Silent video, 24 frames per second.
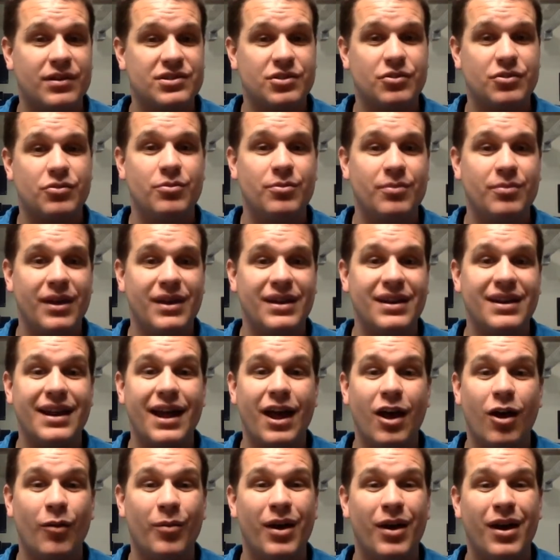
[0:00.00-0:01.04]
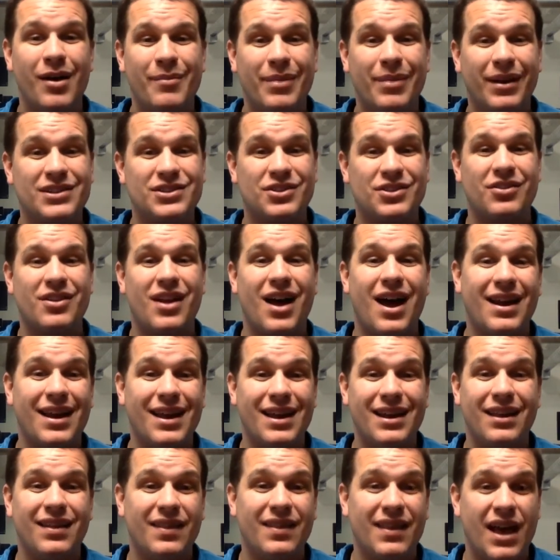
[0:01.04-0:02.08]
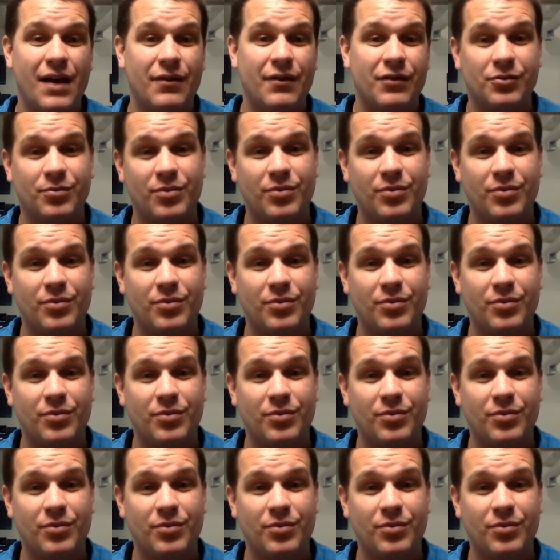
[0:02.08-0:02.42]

and who might need help because they're not hitting the average